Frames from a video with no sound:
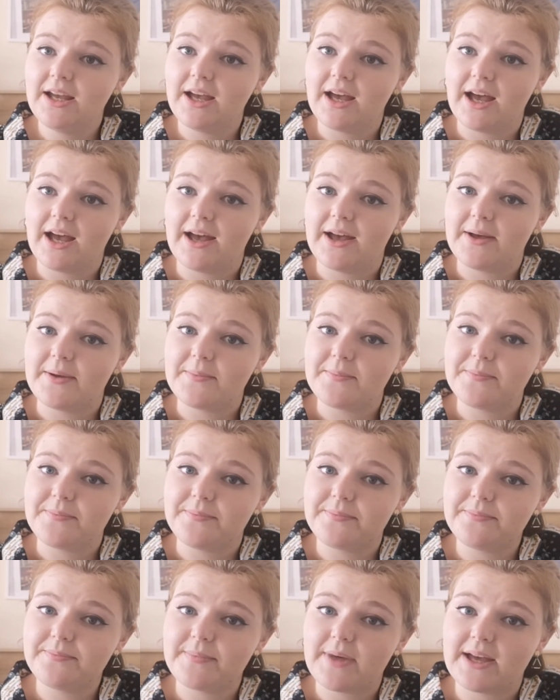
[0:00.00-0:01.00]

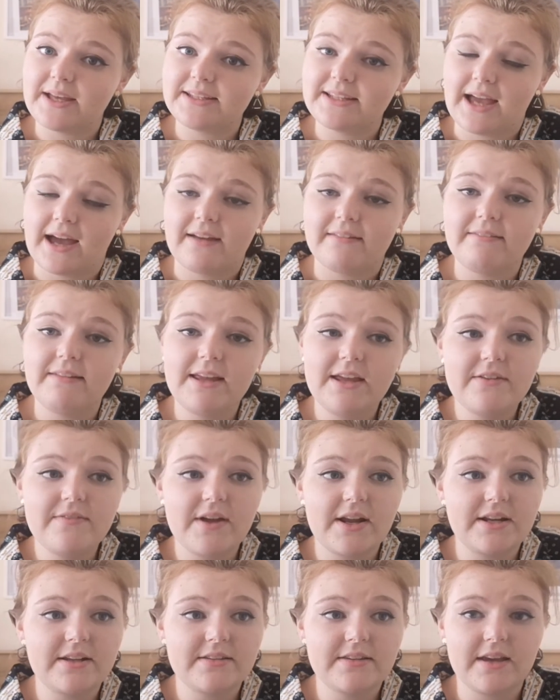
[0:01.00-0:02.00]
But yeah, leave
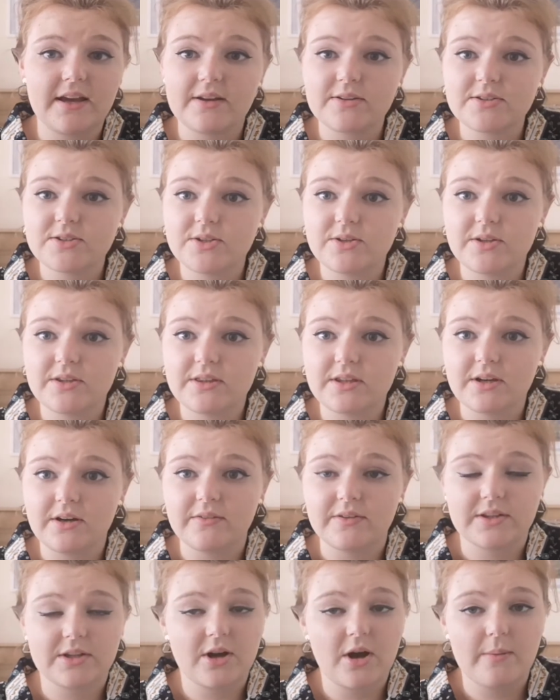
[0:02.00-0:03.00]
anything else you can think of
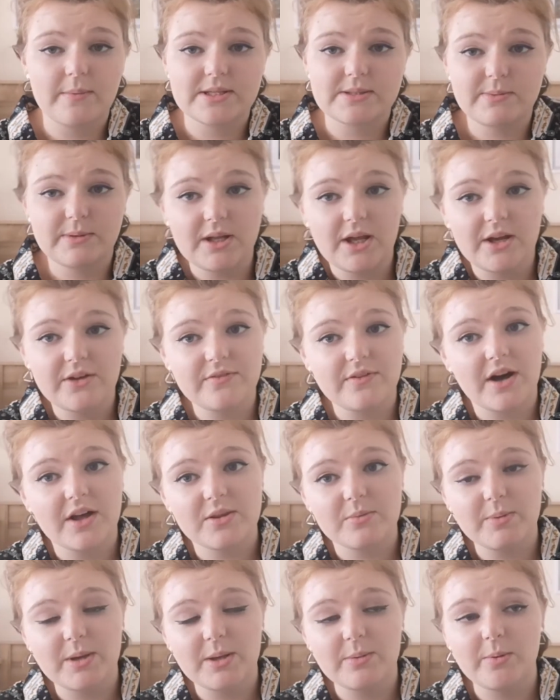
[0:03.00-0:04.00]
in the comments below for other
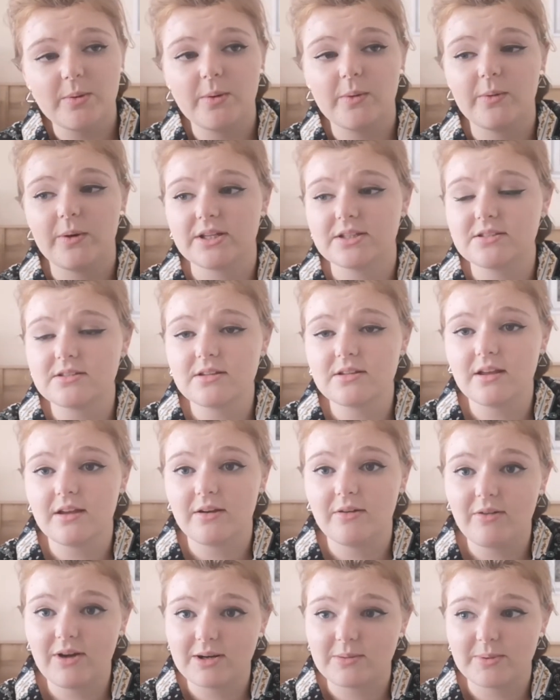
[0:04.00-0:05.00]
people. It's
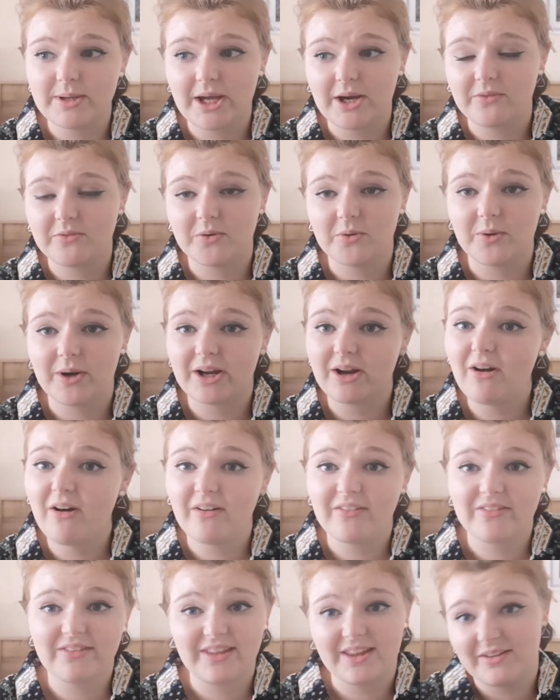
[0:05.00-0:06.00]
incredibly helpful. I
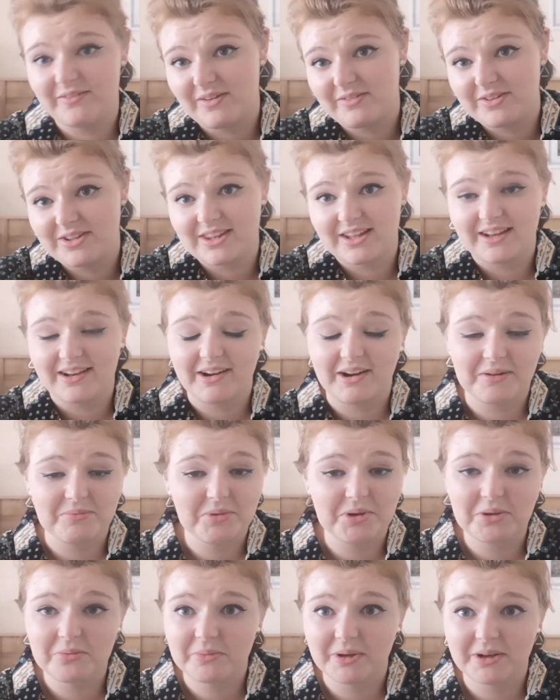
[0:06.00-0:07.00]
can't think of everything. I'm
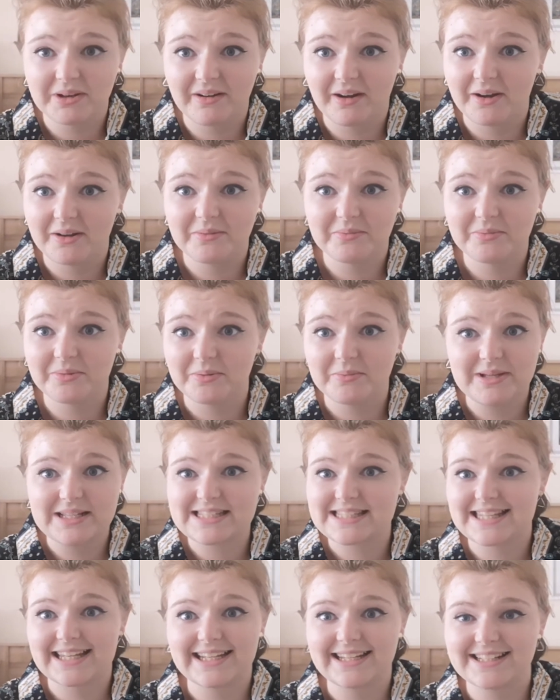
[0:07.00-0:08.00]
human. I will
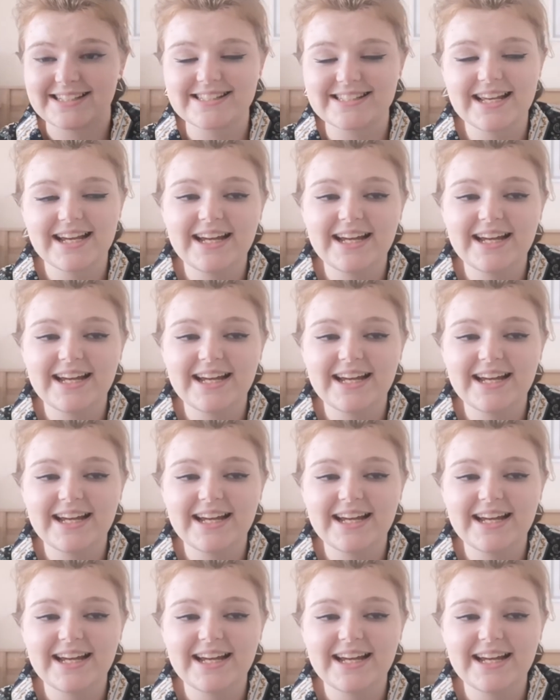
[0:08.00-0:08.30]
miss things.